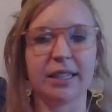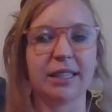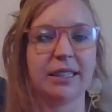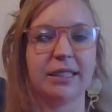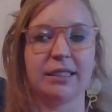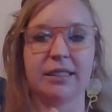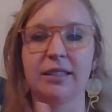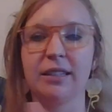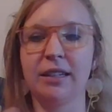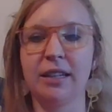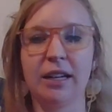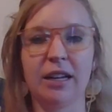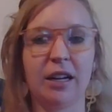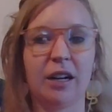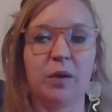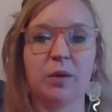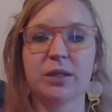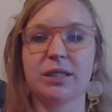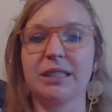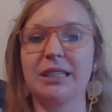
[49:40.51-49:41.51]
I didn't
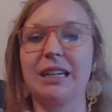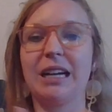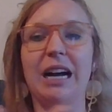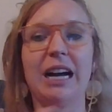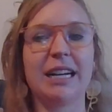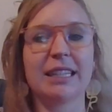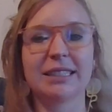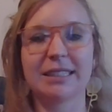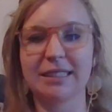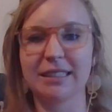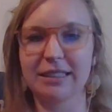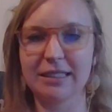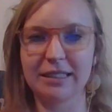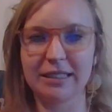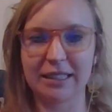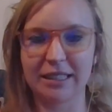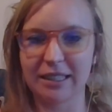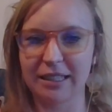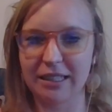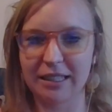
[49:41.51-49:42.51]
I wasn't
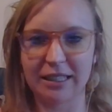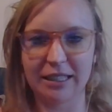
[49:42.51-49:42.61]
constantly